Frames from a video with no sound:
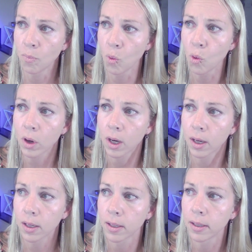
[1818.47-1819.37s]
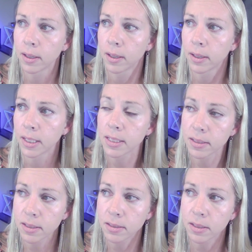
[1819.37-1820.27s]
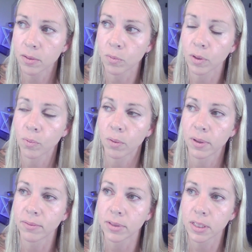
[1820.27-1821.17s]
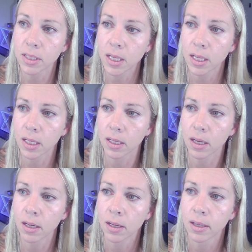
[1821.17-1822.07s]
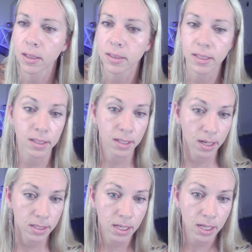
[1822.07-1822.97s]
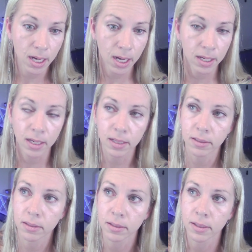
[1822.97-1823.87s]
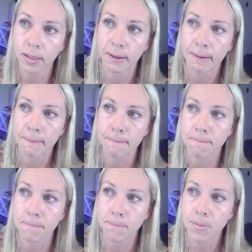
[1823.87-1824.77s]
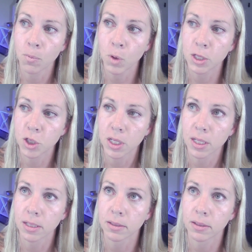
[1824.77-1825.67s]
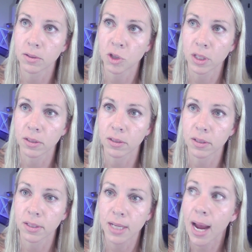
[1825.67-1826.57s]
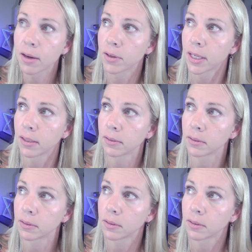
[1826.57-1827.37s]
more consistent with what we've seen since the 1980s, which is just staggering.